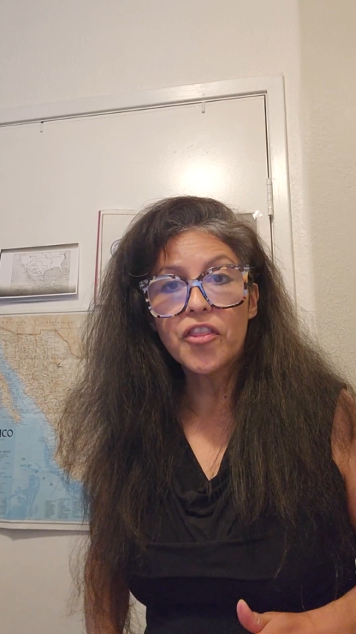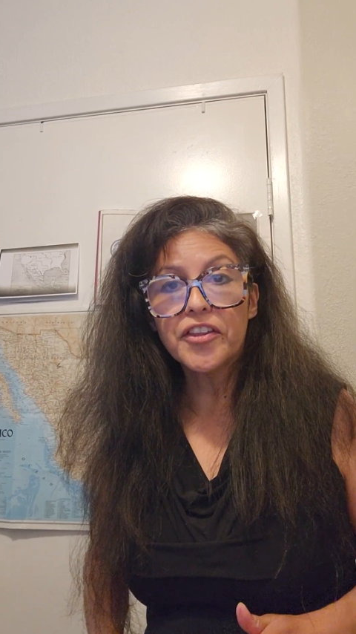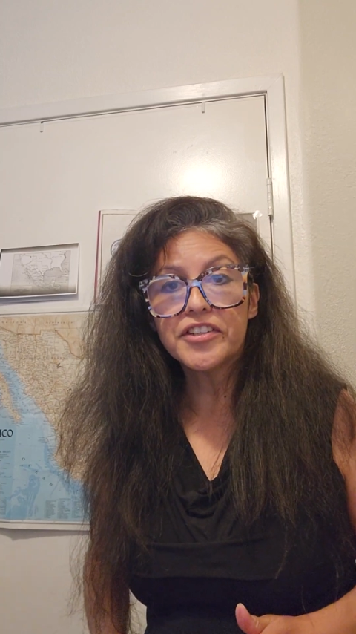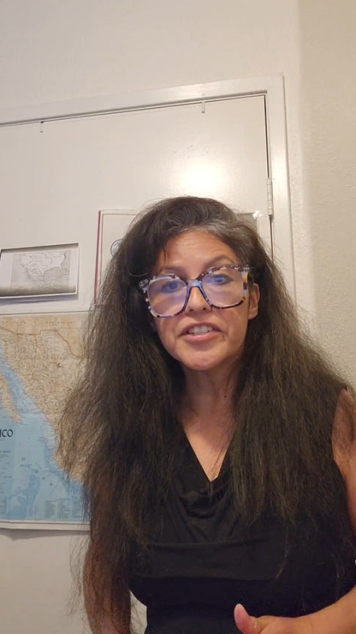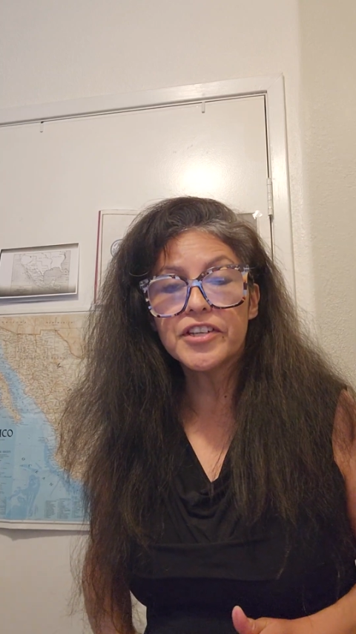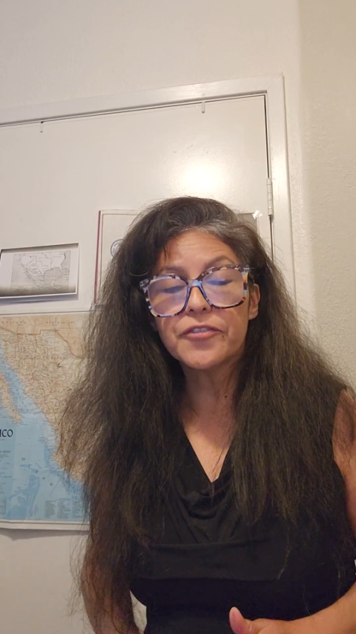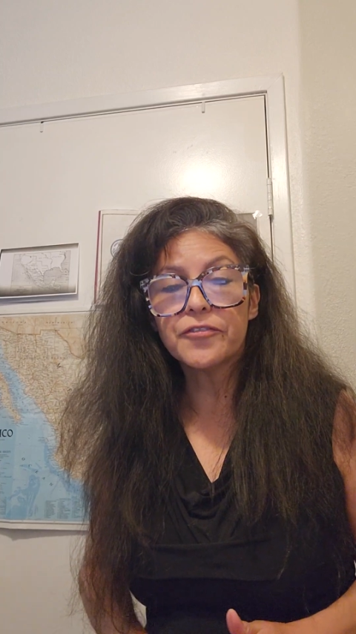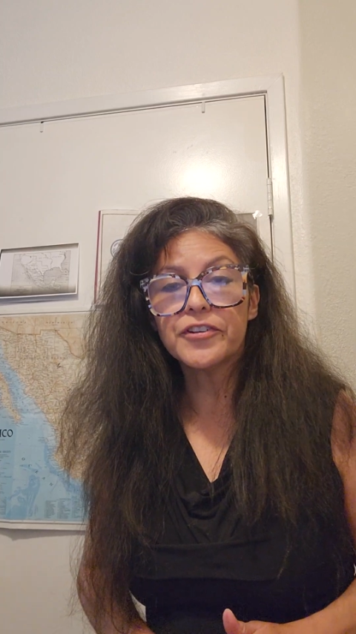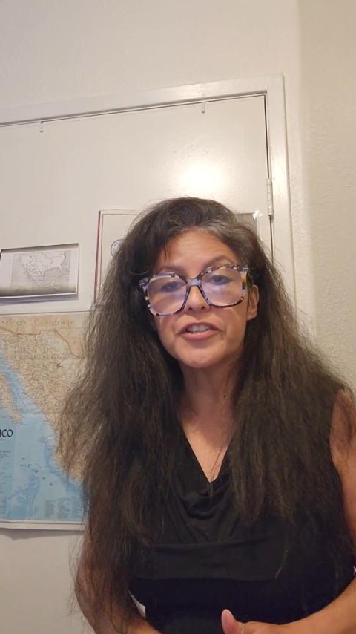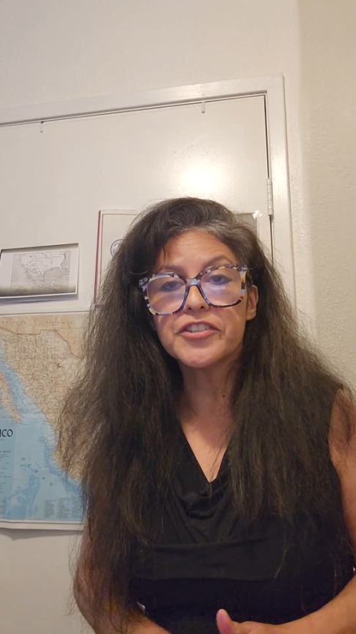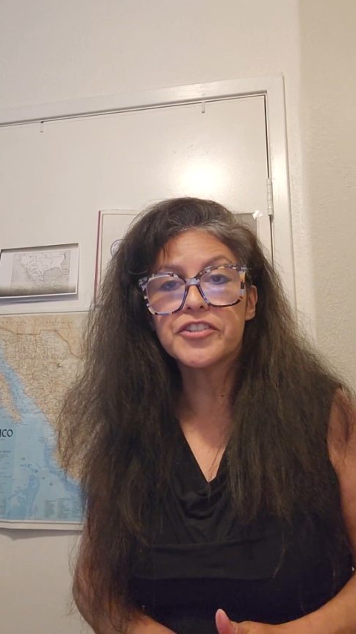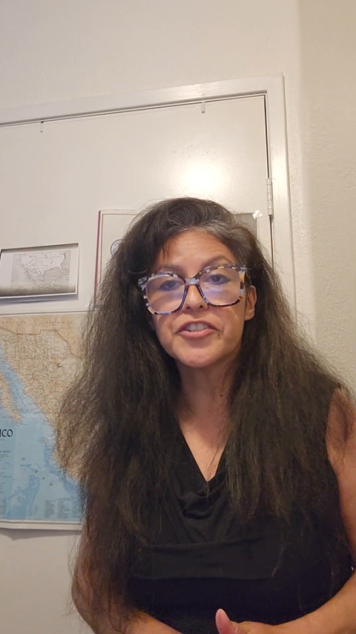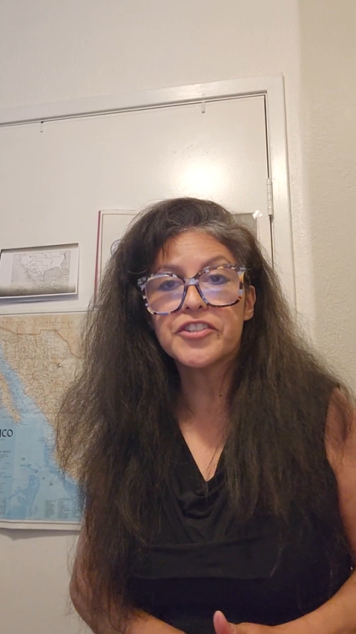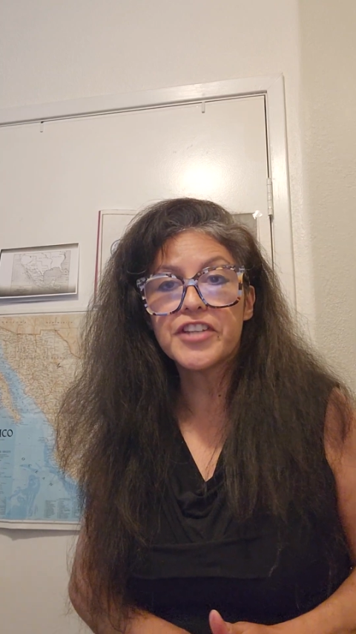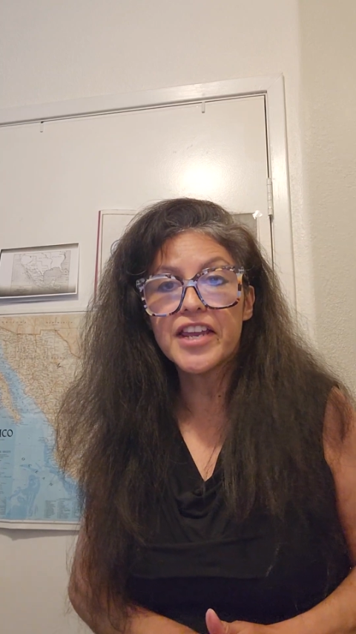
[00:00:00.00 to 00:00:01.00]
the different
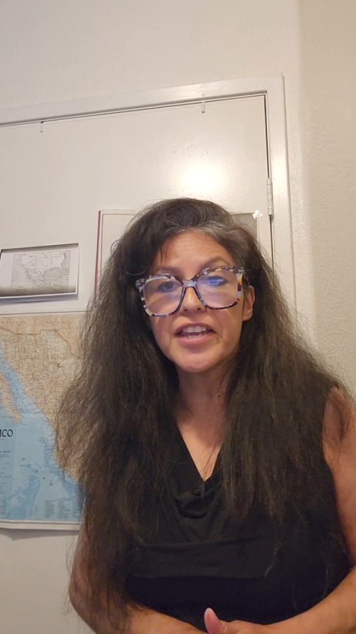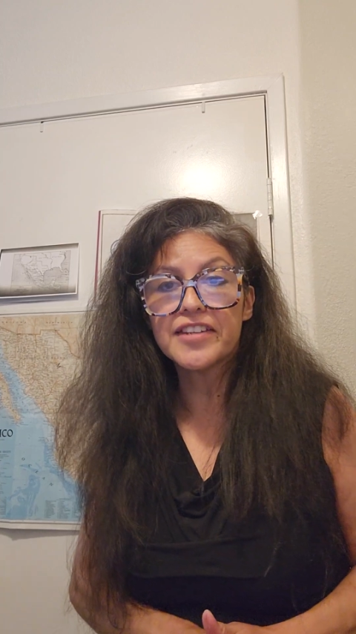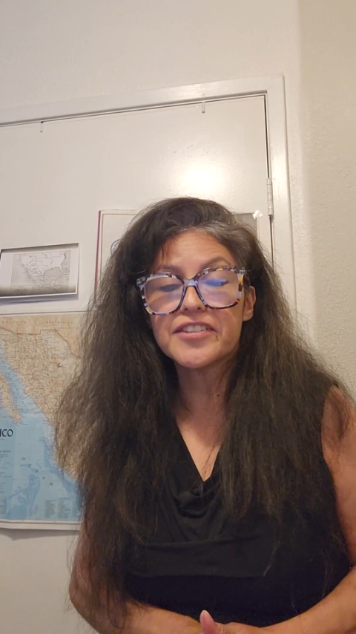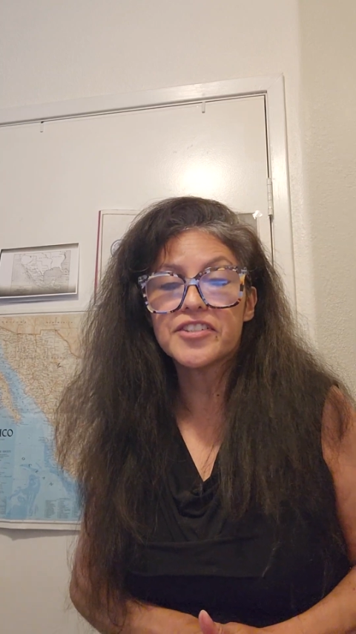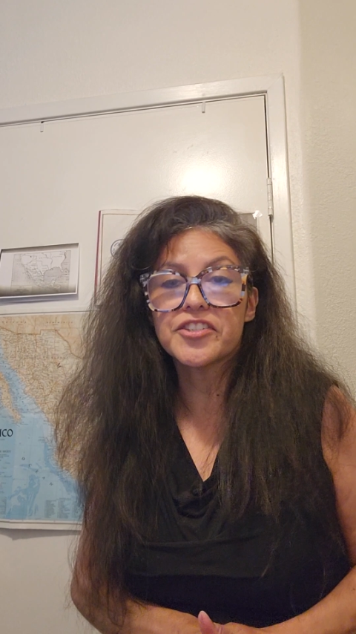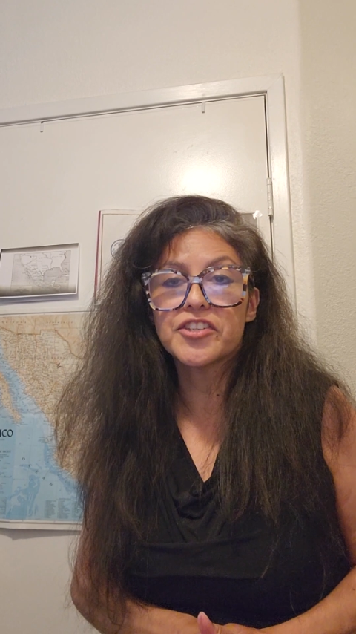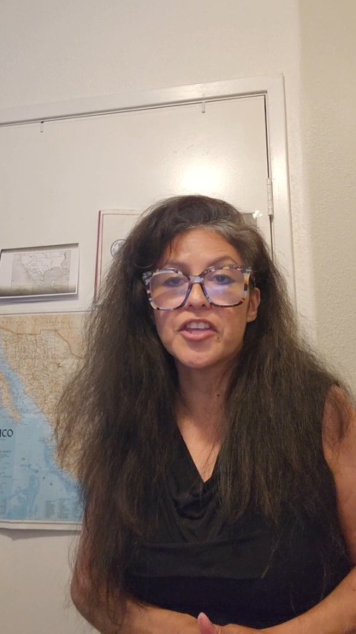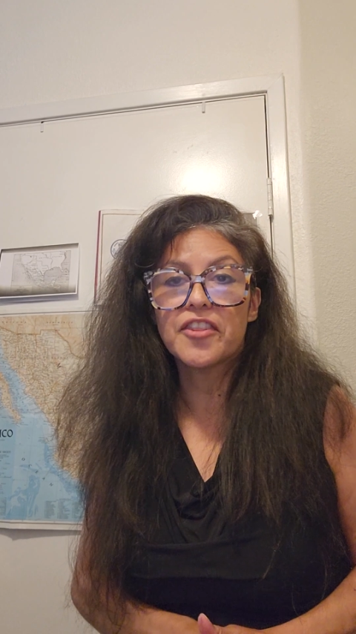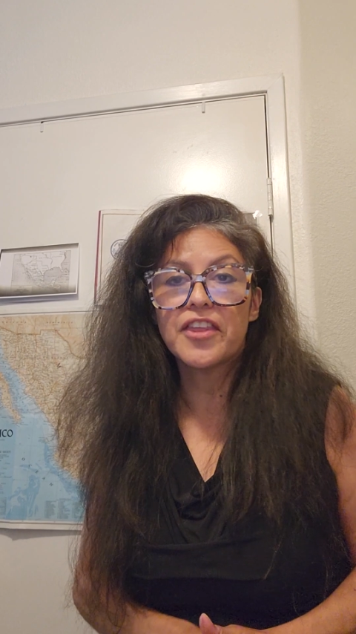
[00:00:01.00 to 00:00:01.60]
states